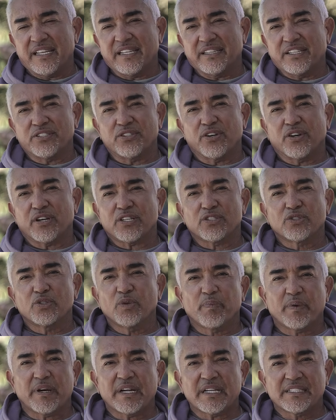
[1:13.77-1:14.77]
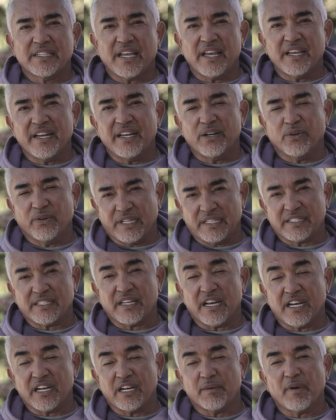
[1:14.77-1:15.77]
the dog is super excited or
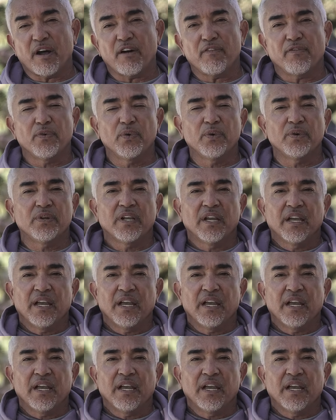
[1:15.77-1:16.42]
excited about food,